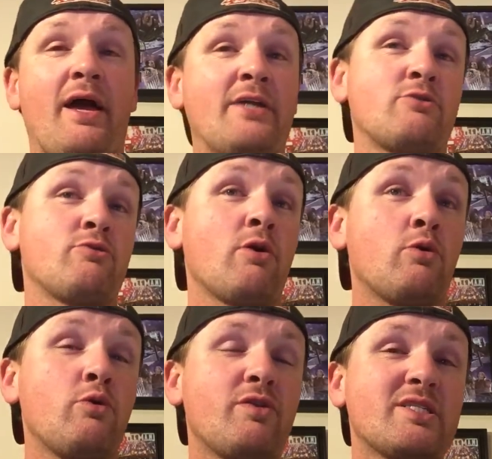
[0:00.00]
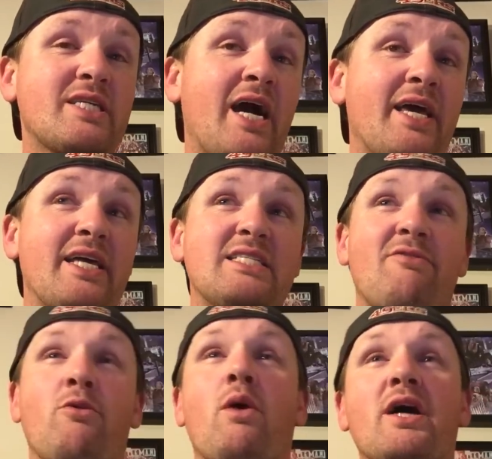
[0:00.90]
I, I, don't know who this guy is.
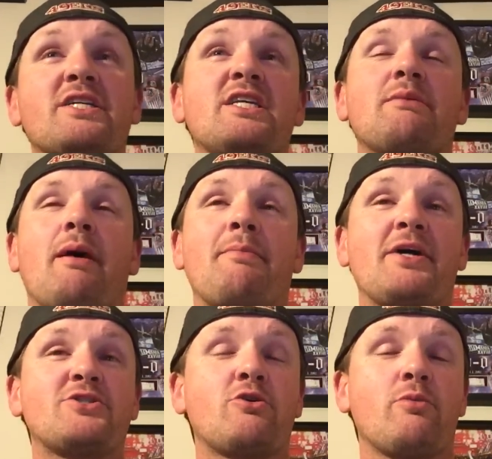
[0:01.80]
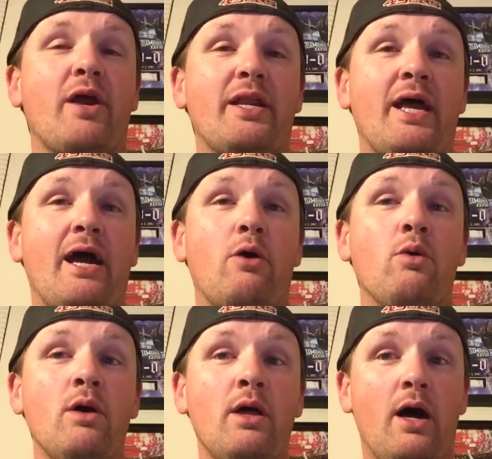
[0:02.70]
If he walked into my bedroom right
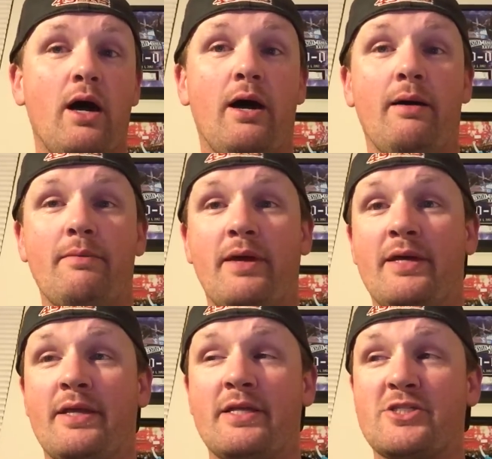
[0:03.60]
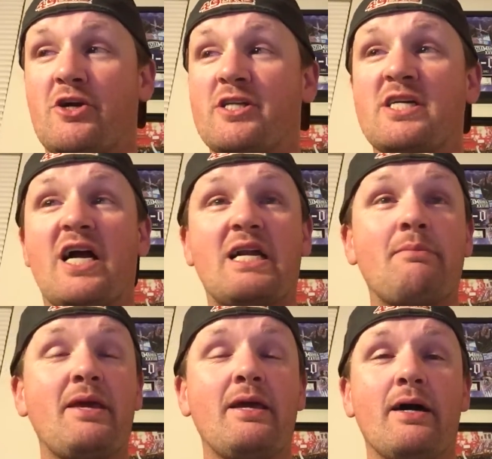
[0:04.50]
now um, and, and started talking to
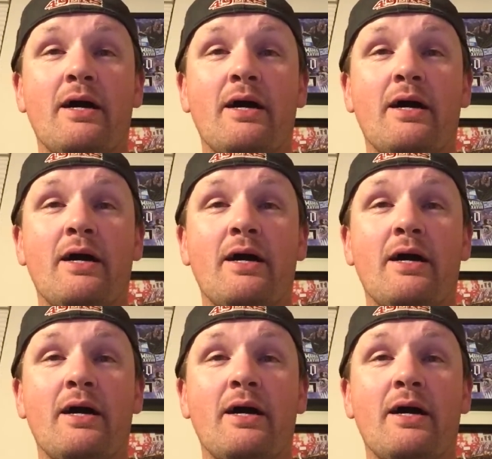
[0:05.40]
me,